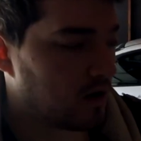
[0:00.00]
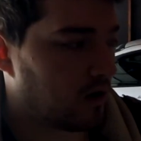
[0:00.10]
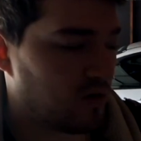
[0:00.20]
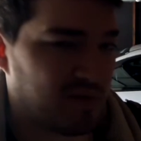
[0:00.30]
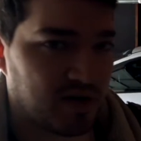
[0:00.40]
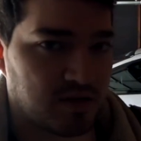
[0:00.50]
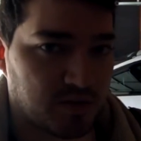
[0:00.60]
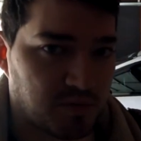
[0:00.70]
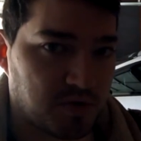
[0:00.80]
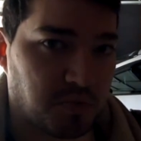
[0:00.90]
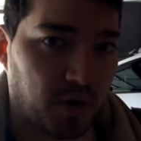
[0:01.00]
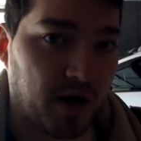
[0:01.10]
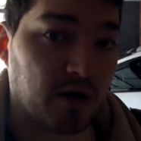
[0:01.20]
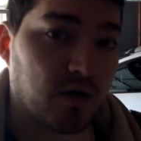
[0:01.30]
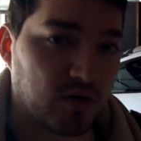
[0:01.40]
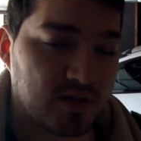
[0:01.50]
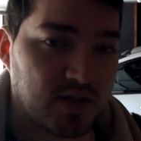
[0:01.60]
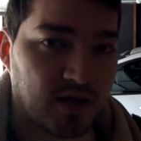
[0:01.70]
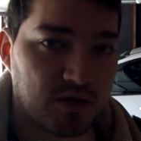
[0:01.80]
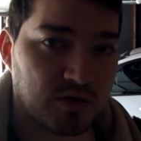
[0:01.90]
only because there was much more air going into
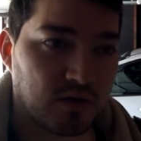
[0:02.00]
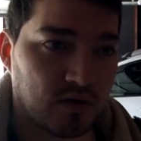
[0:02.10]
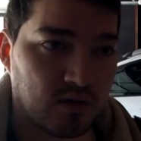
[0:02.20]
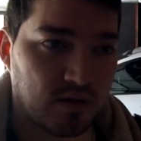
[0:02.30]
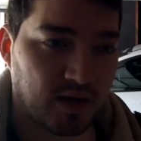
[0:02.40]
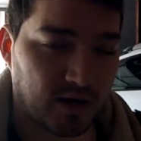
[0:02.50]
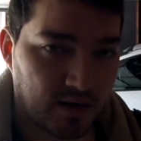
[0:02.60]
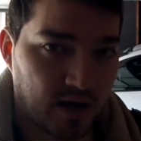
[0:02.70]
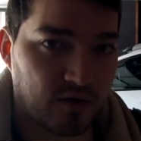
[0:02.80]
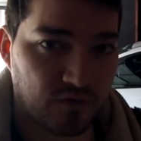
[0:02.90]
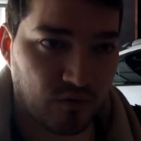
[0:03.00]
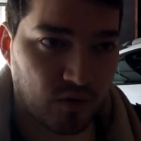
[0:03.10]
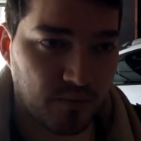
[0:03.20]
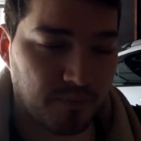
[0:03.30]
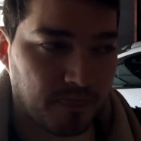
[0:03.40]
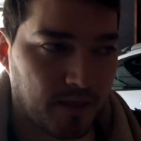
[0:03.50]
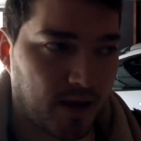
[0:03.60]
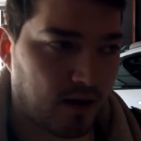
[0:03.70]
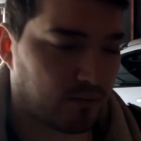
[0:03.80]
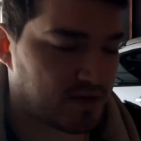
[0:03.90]
the engine than accounted for.
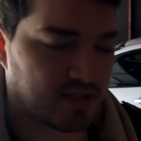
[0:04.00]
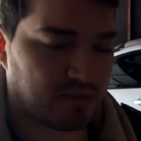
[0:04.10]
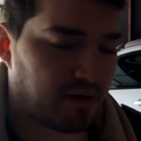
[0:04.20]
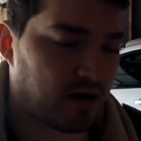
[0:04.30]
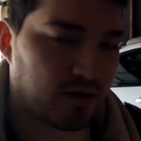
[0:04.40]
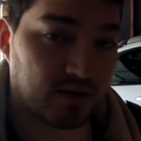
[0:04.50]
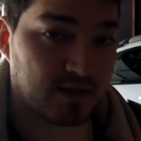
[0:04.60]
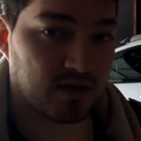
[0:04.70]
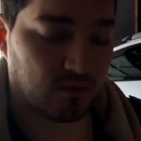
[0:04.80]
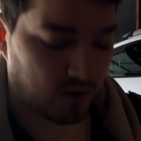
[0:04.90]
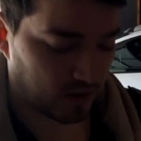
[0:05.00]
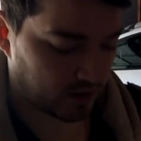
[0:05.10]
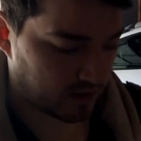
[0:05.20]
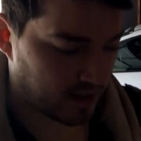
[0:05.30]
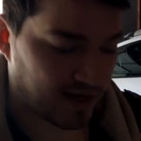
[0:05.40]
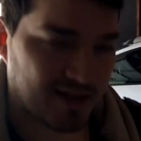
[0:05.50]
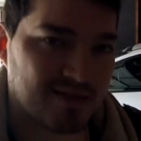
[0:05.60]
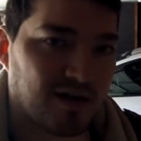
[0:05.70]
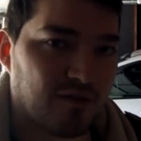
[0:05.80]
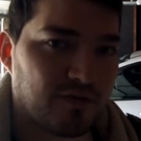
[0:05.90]
Uh, reset the battery, that didn't work, that kind of
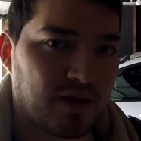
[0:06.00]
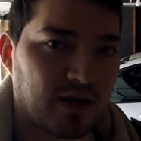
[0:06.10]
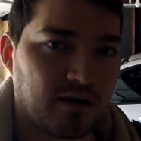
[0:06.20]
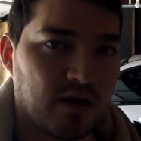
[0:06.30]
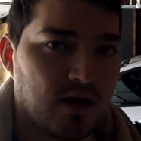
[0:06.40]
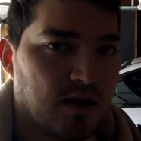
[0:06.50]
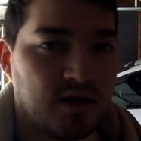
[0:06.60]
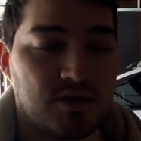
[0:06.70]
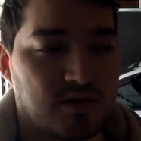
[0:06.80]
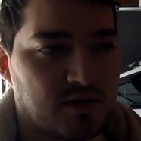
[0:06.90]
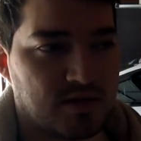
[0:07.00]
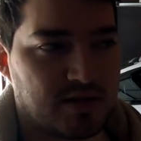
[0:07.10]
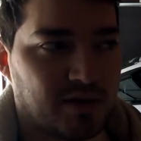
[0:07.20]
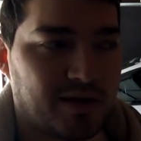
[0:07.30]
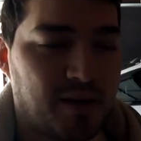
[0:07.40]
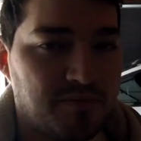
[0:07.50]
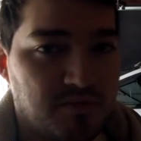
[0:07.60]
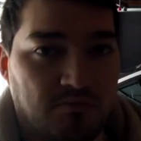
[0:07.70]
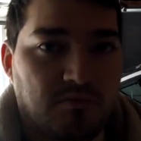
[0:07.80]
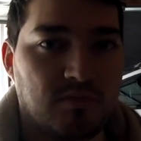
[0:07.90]
stuff, and it just still kept
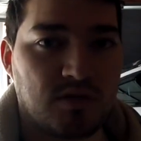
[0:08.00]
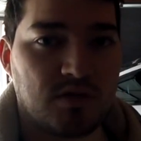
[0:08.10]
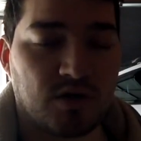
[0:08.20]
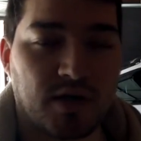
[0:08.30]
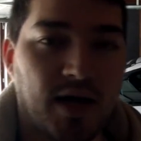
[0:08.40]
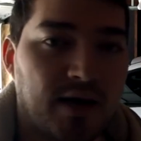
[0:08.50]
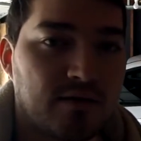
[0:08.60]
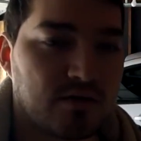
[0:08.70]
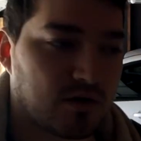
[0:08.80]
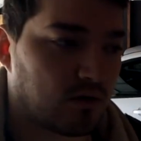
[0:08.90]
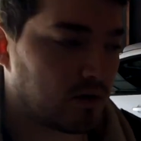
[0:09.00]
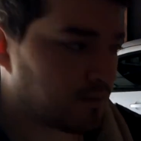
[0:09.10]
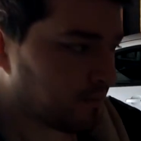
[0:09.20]
turning on. So